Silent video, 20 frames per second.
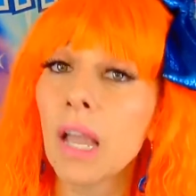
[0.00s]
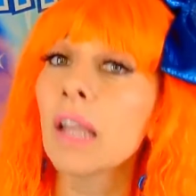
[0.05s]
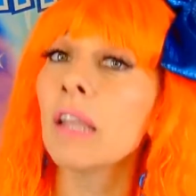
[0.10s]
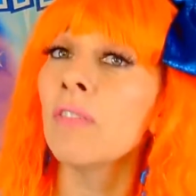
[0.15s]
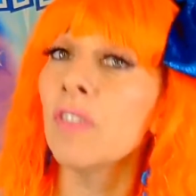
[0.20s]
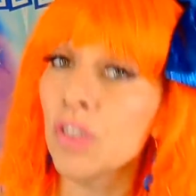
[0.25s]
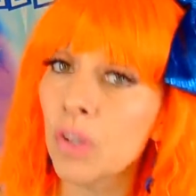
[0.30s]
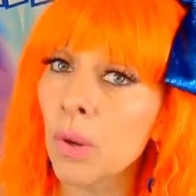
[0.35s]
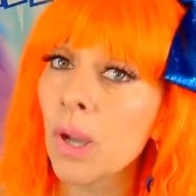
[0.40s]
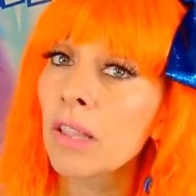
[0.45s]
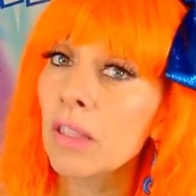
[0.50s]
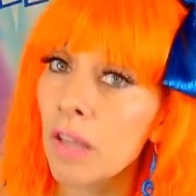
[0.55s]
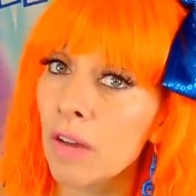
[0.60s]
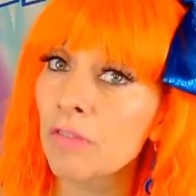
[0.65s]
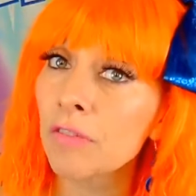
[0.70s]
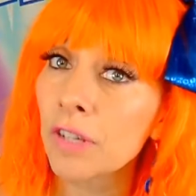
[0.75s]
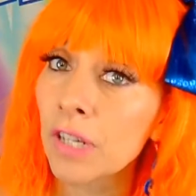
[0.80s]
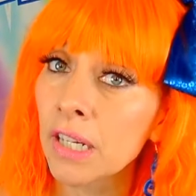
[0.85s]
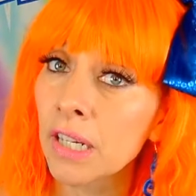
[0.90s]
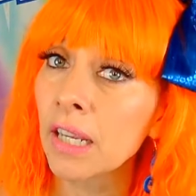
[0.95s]
Even though I love
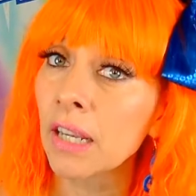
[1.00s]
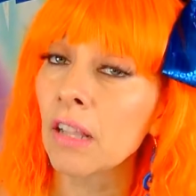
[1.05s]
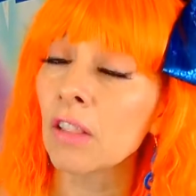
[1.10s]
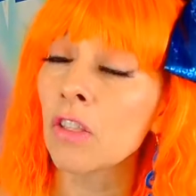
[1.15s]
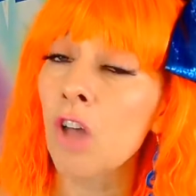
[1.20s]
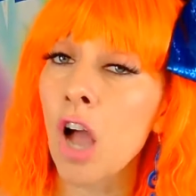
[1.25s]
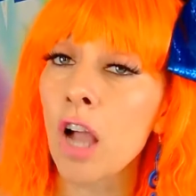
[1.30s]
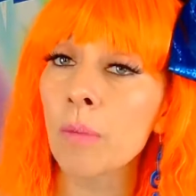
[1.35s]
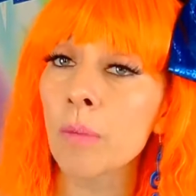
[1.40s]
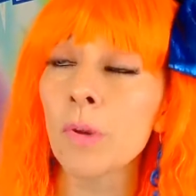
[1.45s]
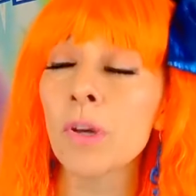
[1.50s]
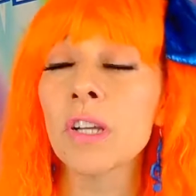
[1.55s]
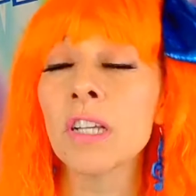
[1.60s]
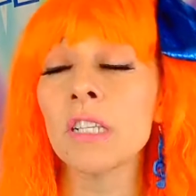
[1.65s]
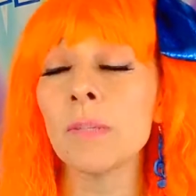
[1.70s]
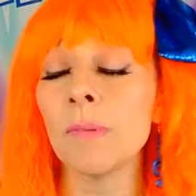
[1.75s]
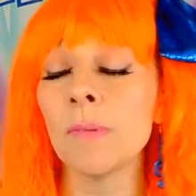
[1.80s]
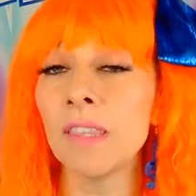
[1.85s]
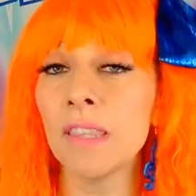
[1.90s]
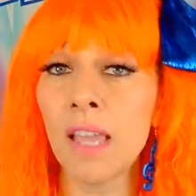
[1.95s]
reading long
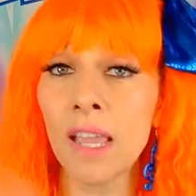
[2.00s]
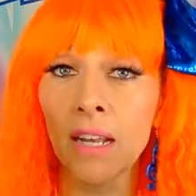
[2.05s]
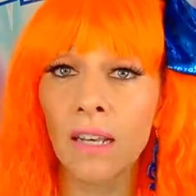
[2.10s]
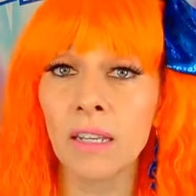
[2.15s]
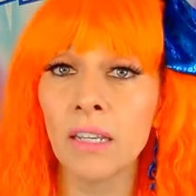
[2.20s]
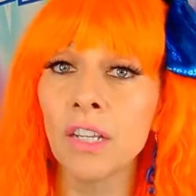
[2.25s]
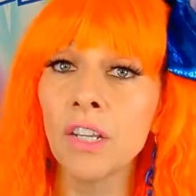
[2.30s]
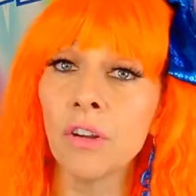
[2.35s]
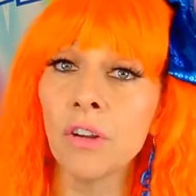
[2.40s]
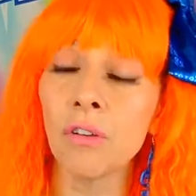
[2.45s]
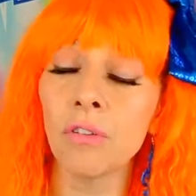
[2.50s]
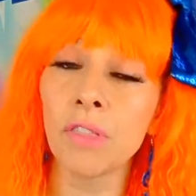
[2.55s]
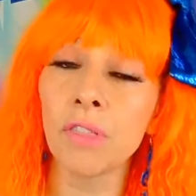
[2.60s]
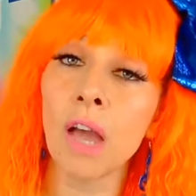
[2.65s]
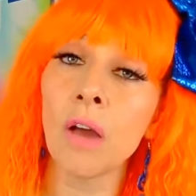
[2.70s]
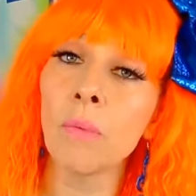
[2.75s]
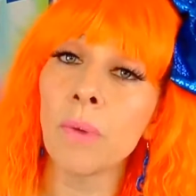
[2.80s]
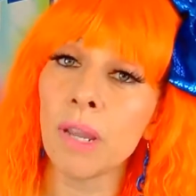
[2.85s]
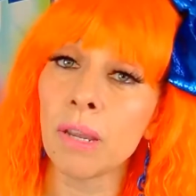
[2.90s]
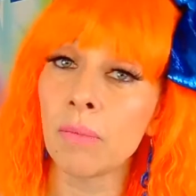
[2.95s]
books, but then,
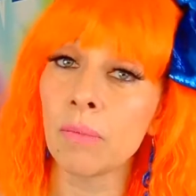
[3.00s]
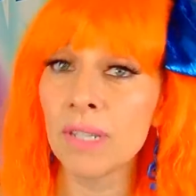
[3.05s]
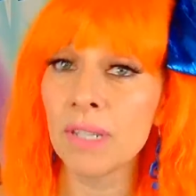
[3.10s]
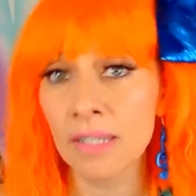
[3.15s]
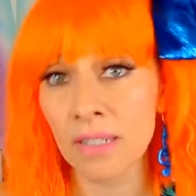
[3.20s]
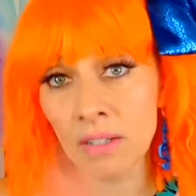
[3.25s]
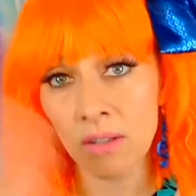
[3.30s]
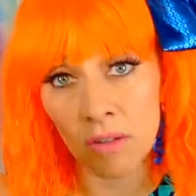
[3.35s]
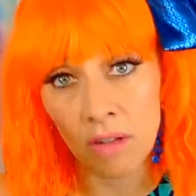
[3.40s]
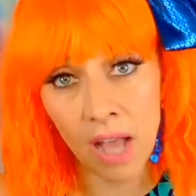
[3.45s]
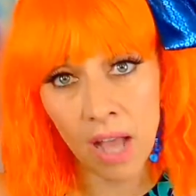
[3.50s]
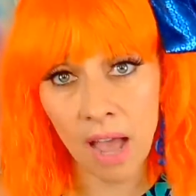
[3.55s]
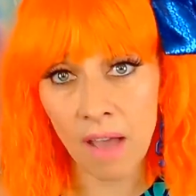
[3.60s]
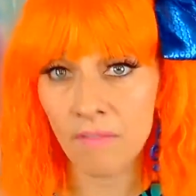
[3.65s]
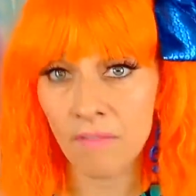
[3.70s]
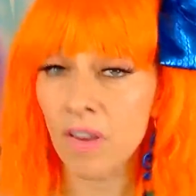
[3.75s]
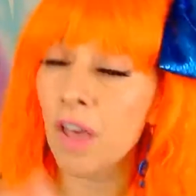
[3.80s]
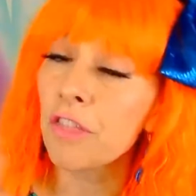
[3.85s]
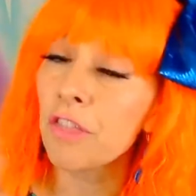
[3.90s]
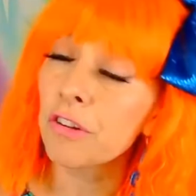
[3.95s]
that way we still have
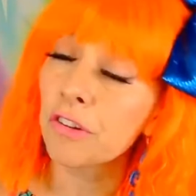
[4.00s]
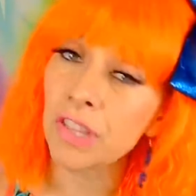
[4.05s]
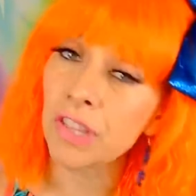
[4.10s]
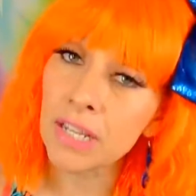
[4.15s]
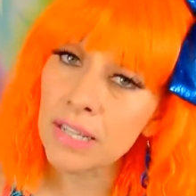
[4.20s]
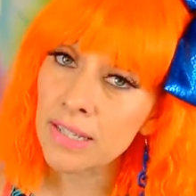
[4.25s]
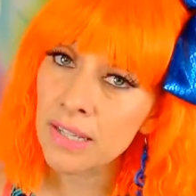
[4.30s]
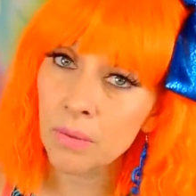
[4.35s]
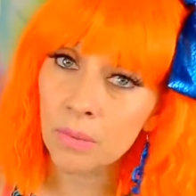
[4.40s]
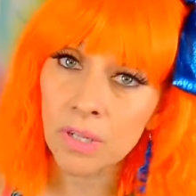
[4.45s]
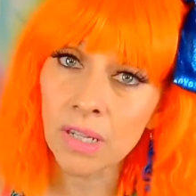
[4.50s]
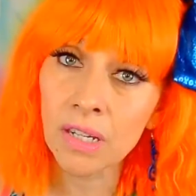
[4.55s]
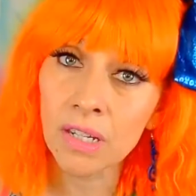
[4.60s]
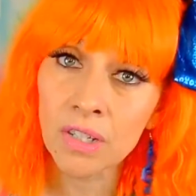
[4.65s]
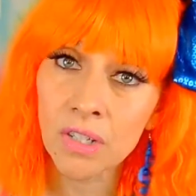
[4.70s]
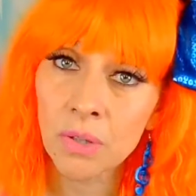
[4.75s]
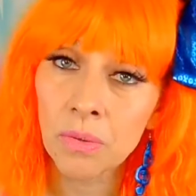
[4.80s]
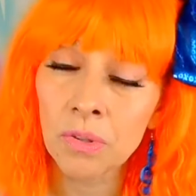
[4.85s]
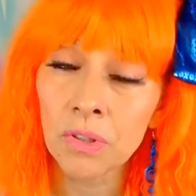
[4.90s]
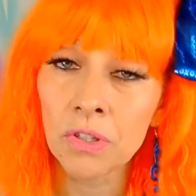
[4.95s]
other things that we can
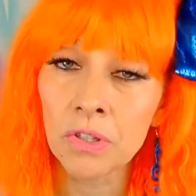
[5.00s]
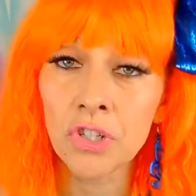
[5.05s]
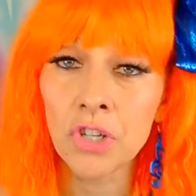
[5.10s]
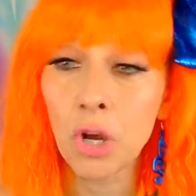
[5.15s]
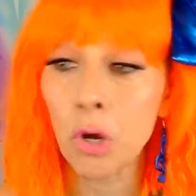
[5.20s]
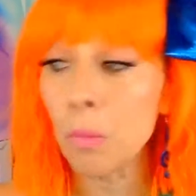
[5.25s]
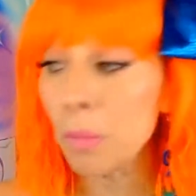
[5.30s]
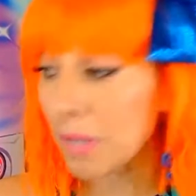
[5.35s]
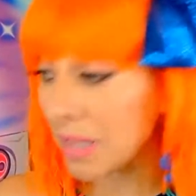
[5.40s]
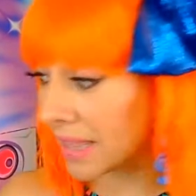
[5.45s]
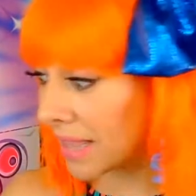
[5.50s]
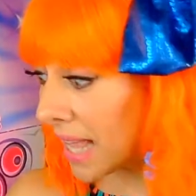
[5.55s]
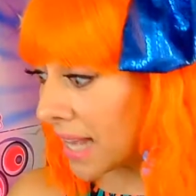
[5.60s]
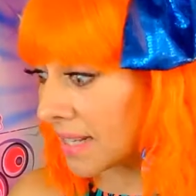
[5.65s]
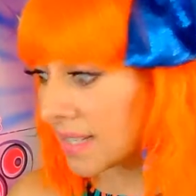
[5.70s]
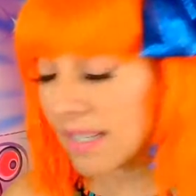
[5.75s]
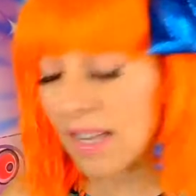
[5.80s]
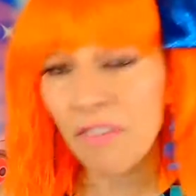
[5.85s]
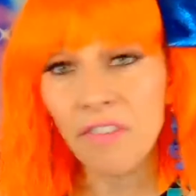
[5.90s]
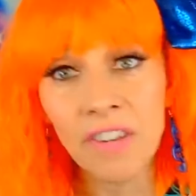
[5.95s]
do in the show. But that
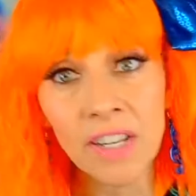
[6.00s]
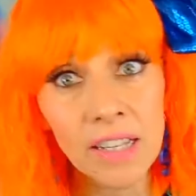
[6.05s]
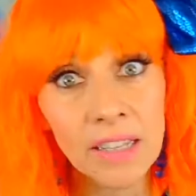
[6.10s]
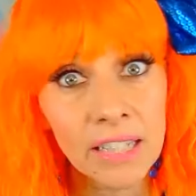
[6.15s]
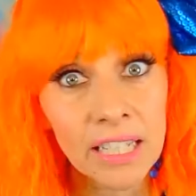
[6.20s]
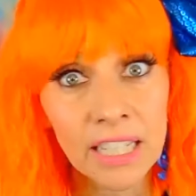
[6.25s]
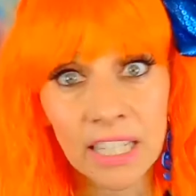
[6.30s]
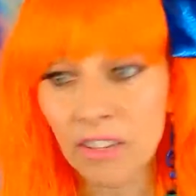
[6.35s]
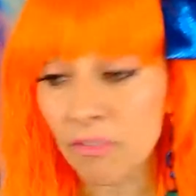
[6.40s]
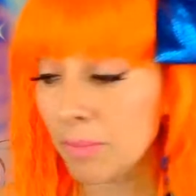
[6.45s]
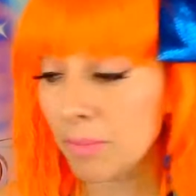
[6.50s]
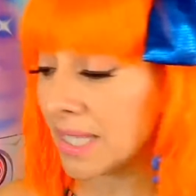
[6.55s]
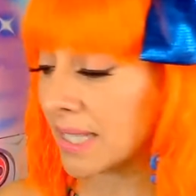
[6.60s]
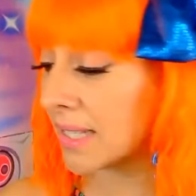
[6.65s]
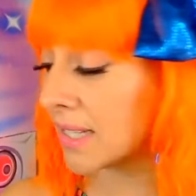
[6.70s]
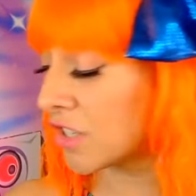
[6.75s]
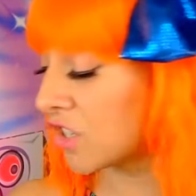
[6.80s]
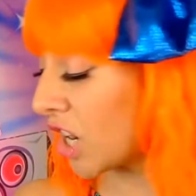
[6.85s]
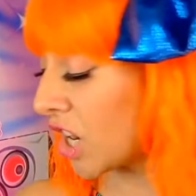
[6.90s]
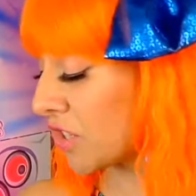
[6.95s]
definitely give me
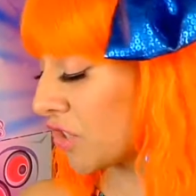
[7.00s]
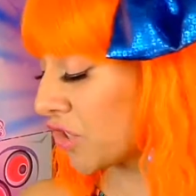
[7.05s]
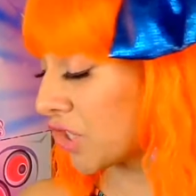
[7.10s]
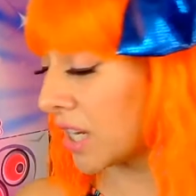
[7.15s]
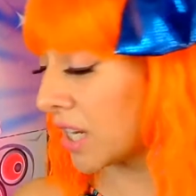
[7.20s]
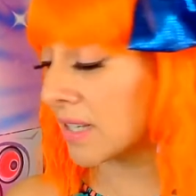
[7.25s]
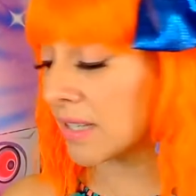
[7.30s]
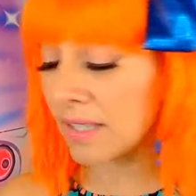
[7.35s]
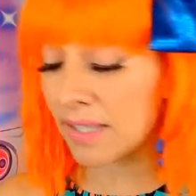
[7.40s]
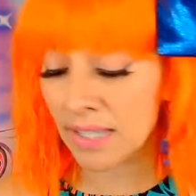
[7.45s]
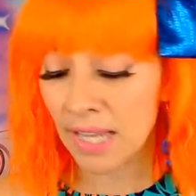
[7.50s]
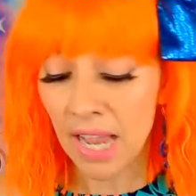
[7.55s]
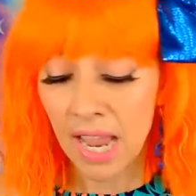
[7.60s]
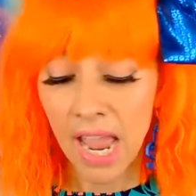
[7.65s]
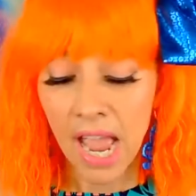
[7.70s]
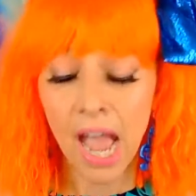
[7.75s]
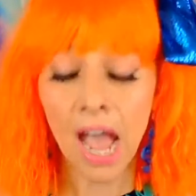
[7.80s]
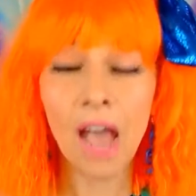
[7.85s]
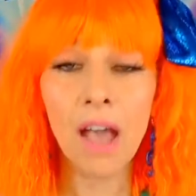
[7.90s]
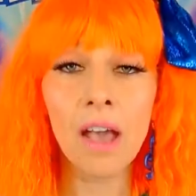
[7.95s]
suggestions.
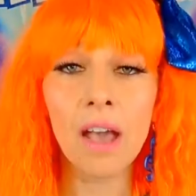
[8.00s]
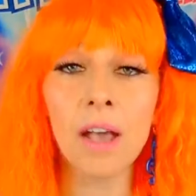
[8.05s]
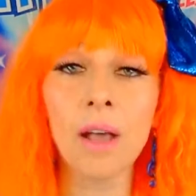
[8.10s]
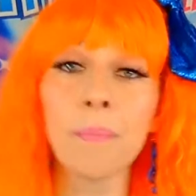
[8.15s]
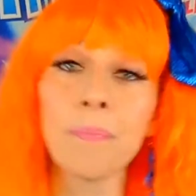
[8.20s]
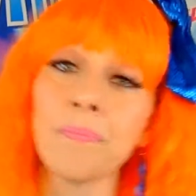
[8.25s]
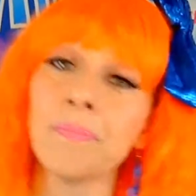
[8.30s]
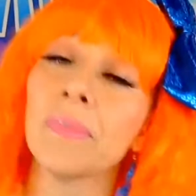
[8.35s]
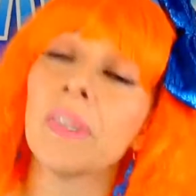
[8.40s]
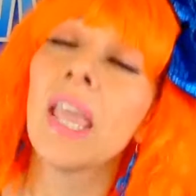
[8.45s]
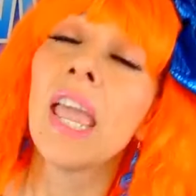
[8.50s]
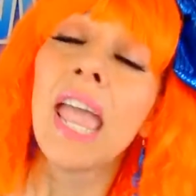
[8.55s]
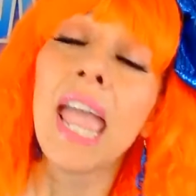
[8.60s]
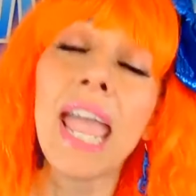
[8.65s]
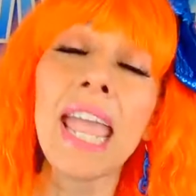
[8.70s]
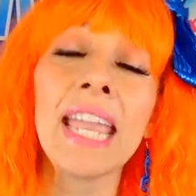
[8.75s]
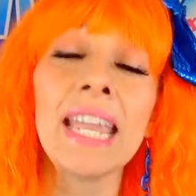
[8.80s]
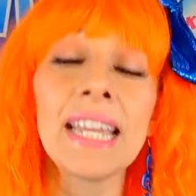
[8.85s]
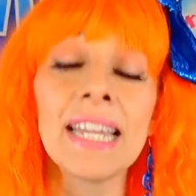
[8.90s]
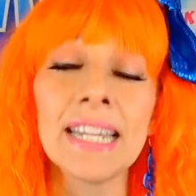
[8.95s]

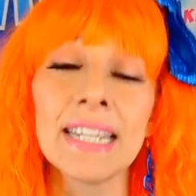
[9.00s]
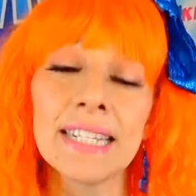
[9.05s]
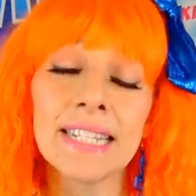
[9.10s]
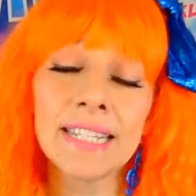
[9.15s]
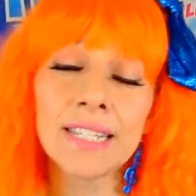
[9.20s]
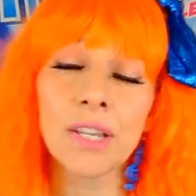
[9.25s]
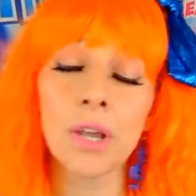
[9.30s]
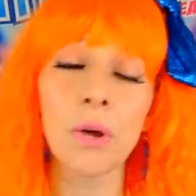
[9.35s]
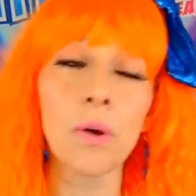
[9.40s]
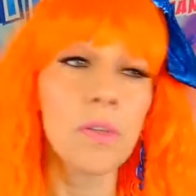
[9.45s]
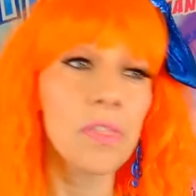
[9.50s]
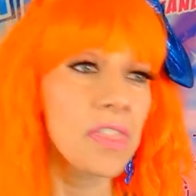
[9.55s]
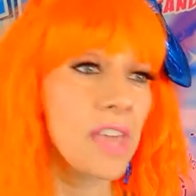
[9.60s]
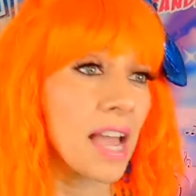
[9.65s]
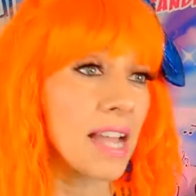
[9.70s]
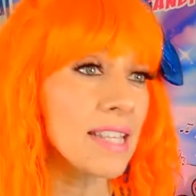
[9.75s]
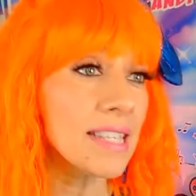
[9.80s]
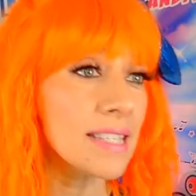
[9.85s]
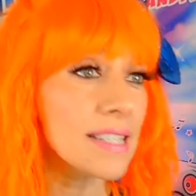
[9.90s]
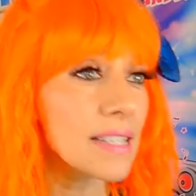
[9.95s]
And so
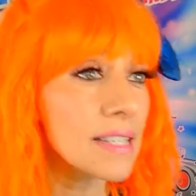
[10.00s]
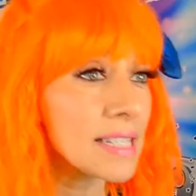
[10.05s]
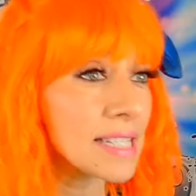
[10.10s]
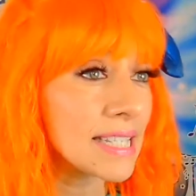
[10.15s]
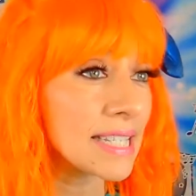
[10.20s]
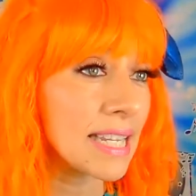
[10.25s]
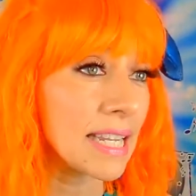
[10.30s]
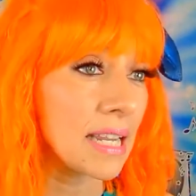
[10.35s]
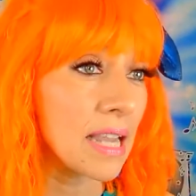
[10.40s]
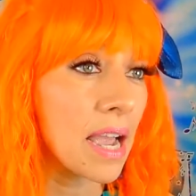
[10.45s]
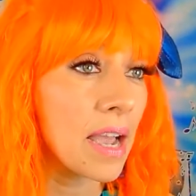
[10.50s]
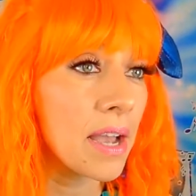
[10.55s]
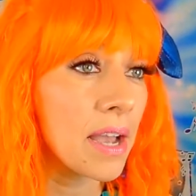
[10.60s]
let's see.